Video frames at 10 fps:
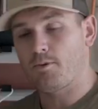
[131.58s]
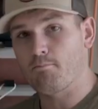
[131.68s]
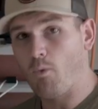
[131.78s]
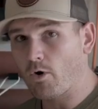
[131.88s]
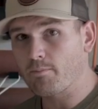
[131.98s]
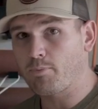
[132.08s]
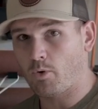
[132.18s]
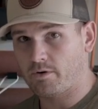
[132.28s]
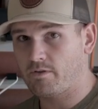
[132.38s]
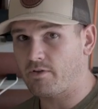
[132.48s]
The more
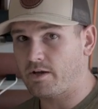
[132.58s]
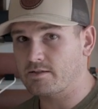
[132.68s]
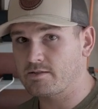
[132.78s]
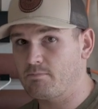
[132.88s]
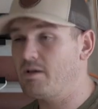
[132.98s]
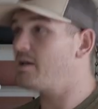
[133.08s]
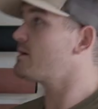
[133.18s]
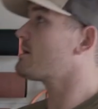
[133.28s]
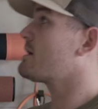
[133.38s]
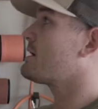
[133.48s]
important thing to
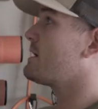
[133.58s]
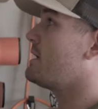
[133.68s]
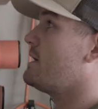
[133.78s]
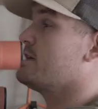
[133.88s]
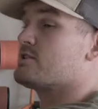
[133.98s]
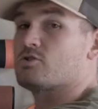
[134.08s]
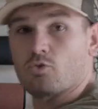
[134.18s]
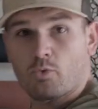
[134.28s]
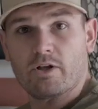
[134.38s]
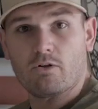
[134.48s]
me
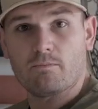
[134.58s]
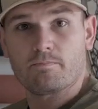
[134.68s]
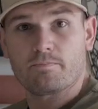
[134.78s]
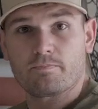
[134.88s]
is the reel.